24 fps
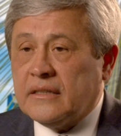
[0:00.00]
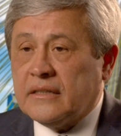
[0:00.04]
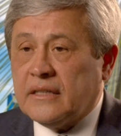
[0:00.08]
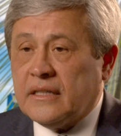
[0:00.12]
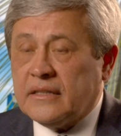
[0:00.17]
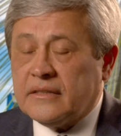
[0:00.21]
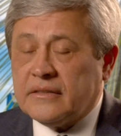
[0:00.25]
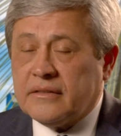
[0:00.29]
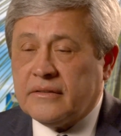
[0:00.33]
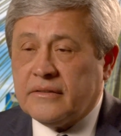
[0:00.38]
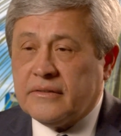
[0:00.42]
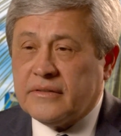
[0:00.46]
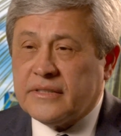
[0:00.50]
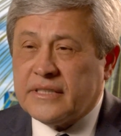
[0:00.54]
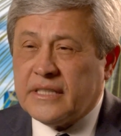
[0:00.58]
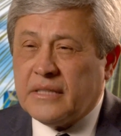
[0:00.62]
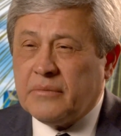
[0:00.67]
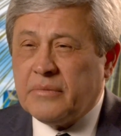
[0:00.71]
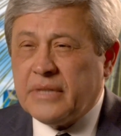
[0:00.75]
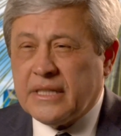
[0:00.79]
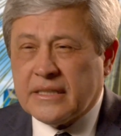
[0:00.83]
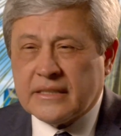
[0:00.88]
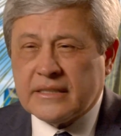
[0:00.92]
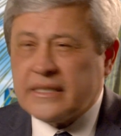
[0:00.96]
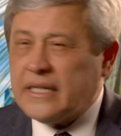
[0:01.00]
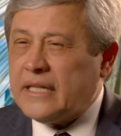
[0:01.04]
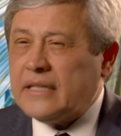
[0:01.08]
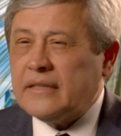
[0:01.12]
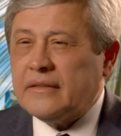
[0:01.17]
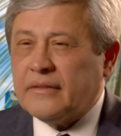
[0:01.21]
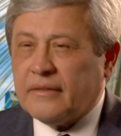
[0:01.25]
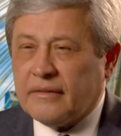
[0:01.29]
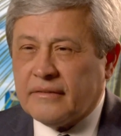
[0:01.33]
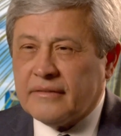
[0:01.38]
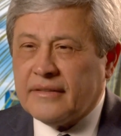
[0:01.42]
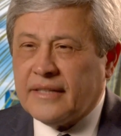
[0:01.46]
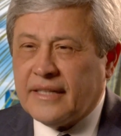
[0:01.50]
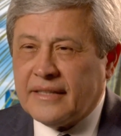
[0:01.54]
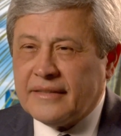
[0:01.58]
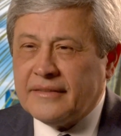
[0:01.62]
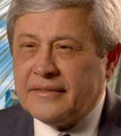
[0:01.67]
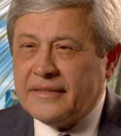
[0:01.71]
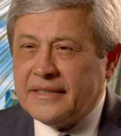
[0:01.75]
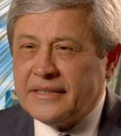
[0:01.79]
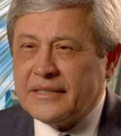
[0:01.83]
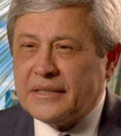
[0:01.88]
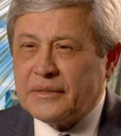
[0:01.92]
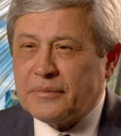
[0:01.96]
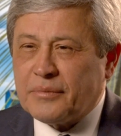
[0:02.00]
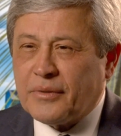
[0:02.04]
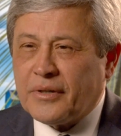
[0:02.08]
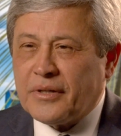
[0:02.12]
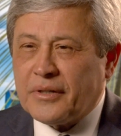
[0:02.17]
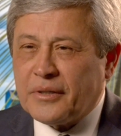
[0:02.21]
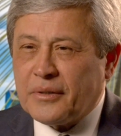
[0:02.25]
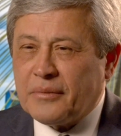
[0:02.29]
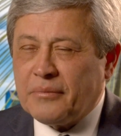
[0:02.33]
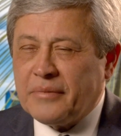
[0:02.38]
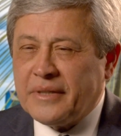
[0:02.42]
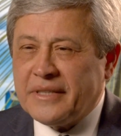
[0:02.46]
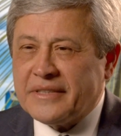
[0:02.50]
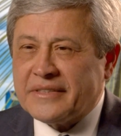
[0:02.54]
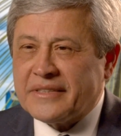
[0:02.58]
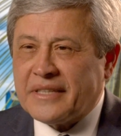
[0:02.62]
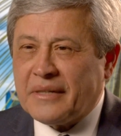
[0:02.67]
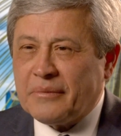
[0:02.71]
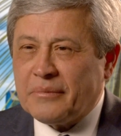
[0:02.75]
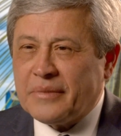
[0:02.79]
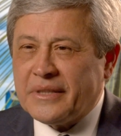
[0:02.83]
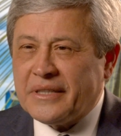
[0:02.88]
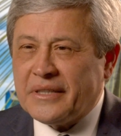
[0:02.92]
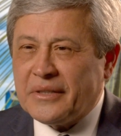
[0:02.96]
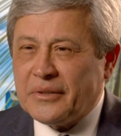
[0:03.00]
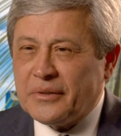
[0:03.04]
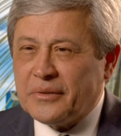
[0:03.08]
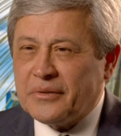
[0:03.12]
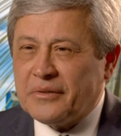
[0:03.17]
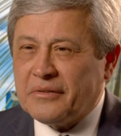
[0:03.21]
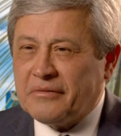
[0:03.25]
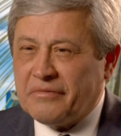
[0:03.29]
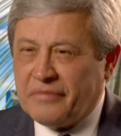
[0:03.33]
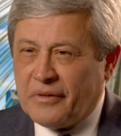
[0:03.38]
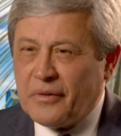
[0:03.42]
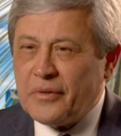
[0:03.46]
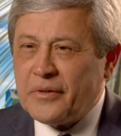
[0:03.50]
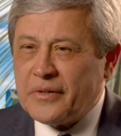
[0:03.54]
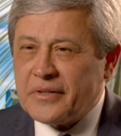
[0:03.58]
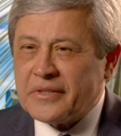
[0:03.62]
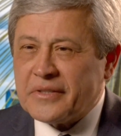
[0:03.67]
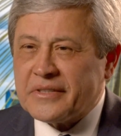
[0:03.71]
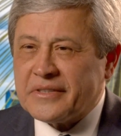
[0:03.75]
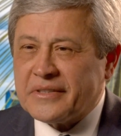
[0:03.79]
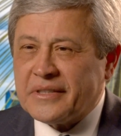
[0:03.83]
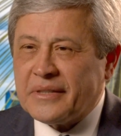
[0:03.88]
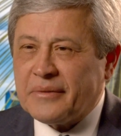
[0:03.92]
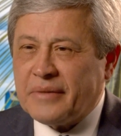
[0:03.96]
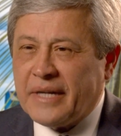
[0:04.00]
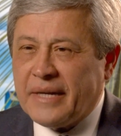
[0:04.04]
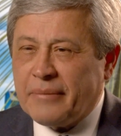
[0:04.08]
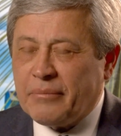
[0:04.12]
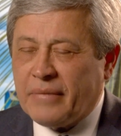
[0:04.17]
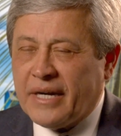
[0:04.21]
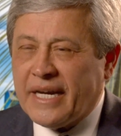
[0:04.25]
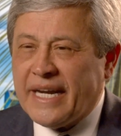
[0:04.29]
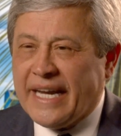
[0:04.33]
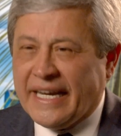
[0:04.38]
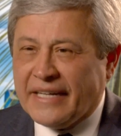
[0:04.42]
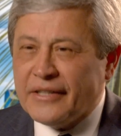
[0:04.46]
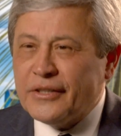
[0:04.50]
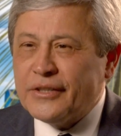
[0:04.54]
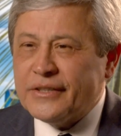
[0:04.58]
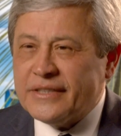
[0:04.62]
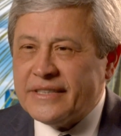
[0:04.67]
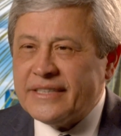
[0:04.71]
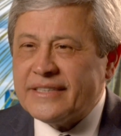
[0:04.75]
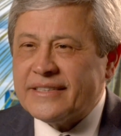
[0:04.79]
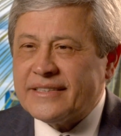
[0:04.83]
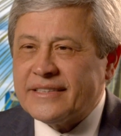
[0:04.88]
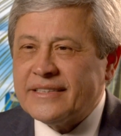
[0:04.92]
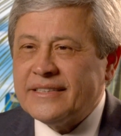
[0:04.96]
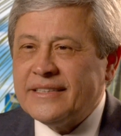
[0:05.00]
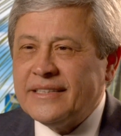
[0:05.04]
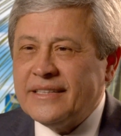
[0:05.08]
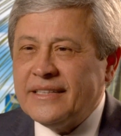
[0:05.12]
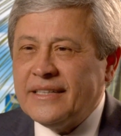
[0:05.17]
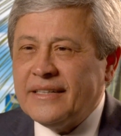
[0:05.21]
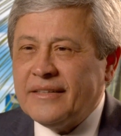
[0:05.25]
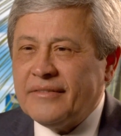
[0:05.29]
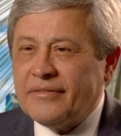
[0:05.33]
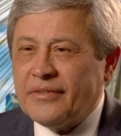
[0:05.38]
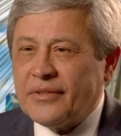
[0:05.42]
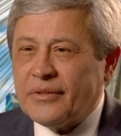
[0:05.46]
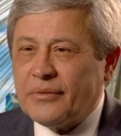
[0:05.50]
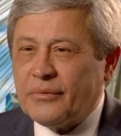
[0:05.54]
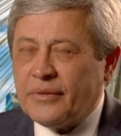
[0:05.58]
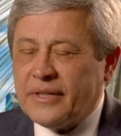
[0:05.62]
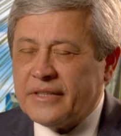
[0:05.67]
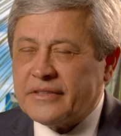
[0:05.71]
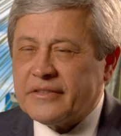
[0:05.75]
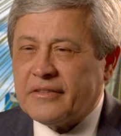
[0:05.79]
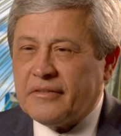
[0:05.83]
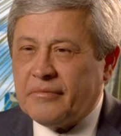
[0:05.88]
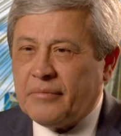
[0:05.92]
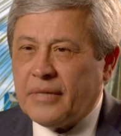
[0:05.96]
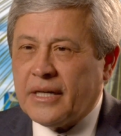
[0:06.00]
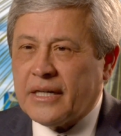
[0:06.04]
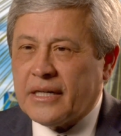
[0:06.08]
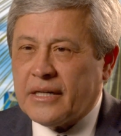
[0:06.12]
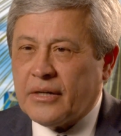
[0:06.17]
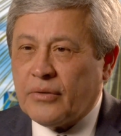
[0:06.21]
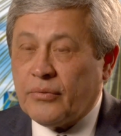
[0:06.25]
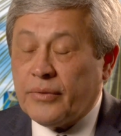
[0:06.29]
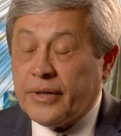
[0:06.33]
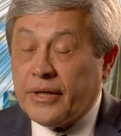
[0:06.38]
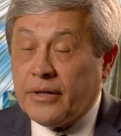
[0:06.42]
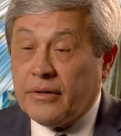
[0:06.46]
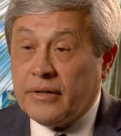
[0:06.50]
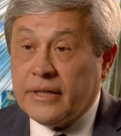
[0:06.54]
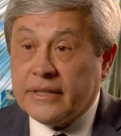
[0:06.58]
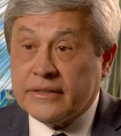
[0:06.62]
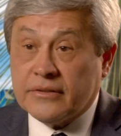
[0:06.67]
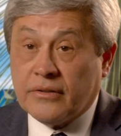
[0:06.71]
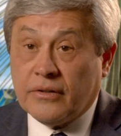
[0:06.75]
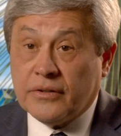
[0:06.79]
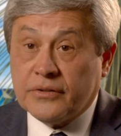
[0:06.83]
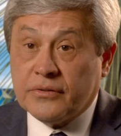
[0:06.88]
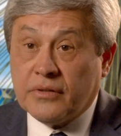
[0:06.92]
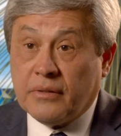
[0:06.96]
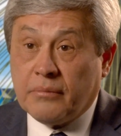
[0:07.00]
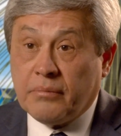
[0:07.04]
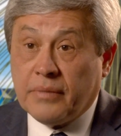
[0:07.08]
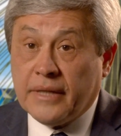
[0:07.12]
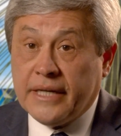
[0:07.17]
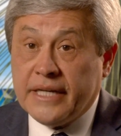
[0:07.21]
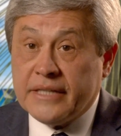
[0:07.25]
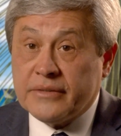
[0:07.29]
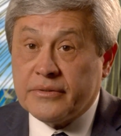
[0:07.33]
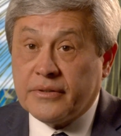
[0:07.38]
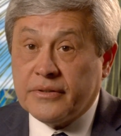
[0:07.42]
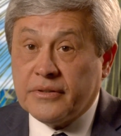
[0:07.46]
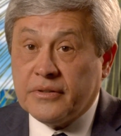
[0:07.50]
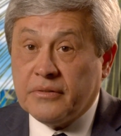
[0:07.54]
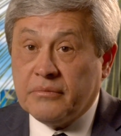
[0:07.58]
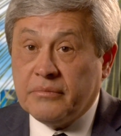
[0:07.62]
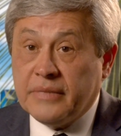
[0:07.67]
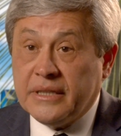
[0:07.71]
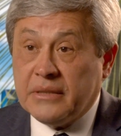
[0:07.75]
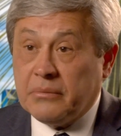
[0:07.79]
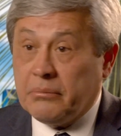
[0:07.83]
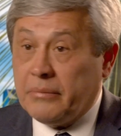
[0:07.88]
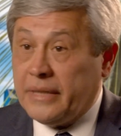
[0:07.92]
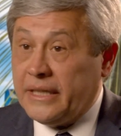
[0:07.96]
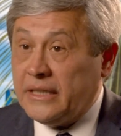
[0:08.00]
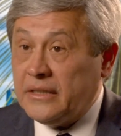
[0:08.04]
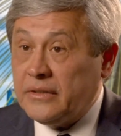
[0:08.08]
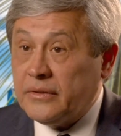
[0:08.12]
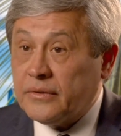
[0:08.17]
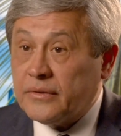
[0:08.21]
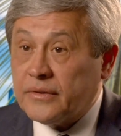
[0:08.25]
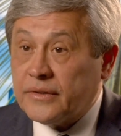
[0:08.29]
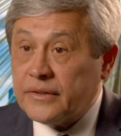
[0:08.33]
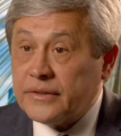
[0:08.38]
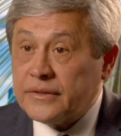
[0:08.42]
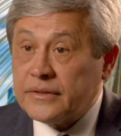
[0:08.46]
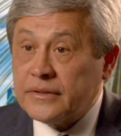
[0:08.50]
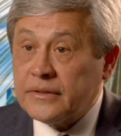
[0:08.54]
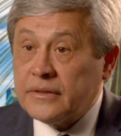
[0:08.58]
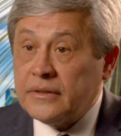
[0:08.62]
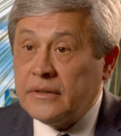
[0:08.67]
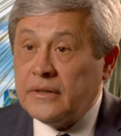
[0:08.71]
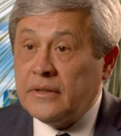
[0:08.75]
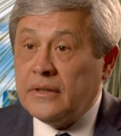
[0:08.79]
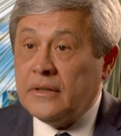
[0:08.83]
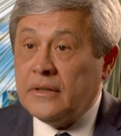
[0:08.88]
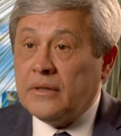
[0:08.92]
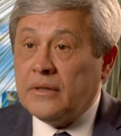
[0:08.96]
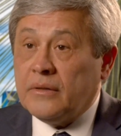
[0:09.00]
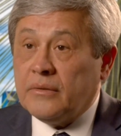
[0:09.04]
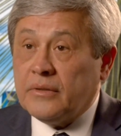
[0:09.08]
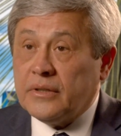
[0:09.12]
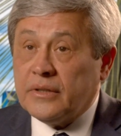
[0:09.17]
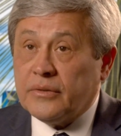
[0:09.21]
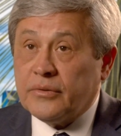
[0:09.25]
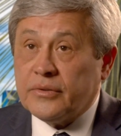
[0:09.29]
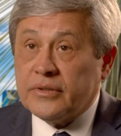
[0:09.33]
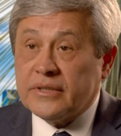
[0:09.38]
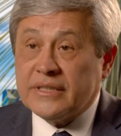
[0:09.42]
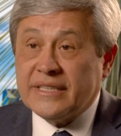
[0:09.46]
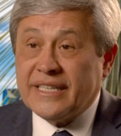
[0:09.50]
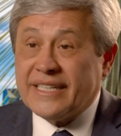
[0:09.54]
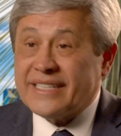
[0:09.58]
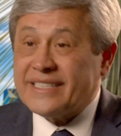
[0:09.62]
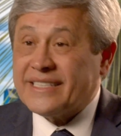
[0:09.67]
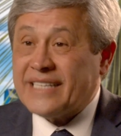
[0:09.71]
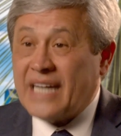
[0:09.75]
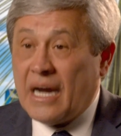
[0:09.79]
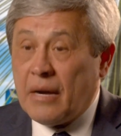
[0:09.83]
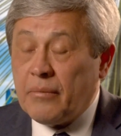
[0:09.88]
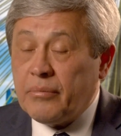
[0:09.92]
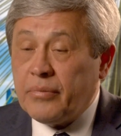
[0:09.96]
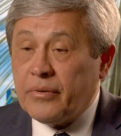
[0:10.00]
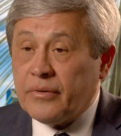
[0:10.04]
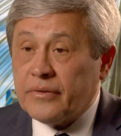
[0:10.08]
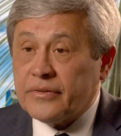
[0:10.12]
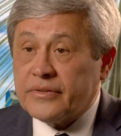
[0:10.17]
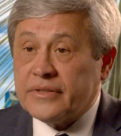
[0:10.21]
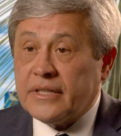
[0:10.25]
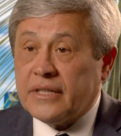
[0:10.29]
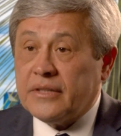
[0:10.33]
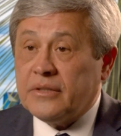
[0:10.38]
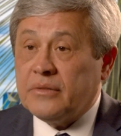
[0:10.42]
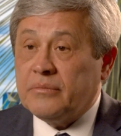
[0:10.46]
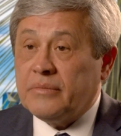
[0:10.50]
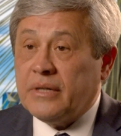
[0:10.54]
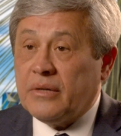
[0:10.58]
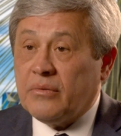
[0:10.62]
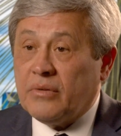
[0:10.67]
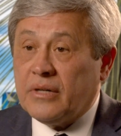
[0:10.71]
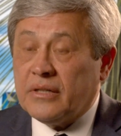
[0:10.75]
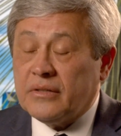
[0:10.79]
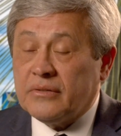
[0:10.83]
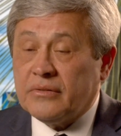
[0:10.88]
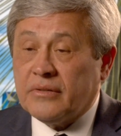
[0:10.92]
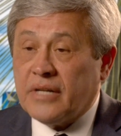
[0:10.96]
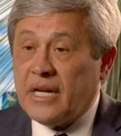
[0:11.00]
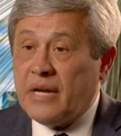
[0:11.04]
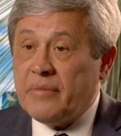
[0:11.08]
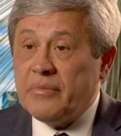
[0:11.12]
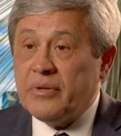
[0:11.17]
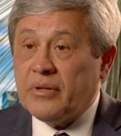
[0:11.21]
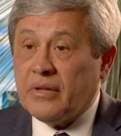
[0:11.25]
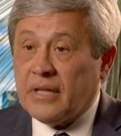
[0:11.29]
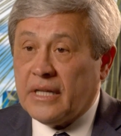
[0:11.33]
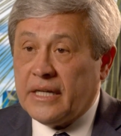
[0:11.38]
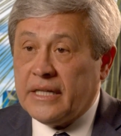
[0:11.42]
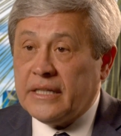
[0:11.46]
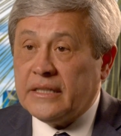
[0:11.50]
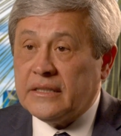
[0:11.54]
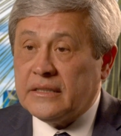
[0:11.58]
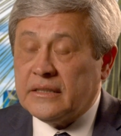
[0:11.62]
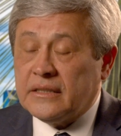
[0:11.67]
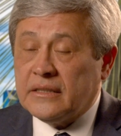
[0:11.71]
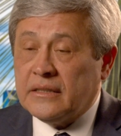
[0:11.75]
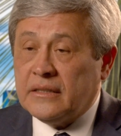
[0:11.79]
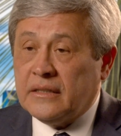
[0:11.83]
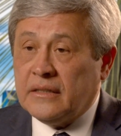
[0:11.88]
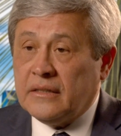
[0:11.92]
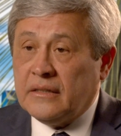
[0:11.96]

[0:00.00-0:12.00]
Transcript: that's going to send me a signal that this is probably going to be something good to focus the, my energies for the rest of my career. It's also a place where you meet mentors, where you see examples that you may want to emulate.